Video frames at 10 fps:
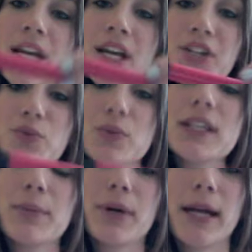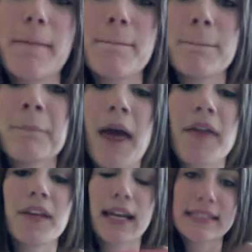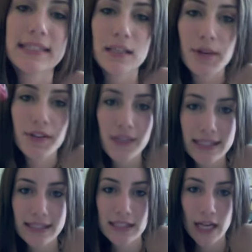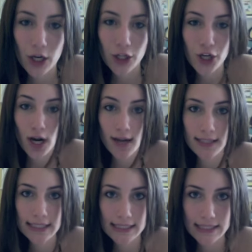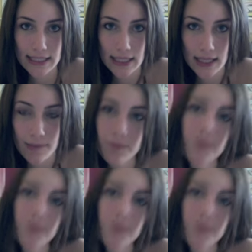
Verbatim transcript: It's really pretty, and the nice thing about these is they are not sticky.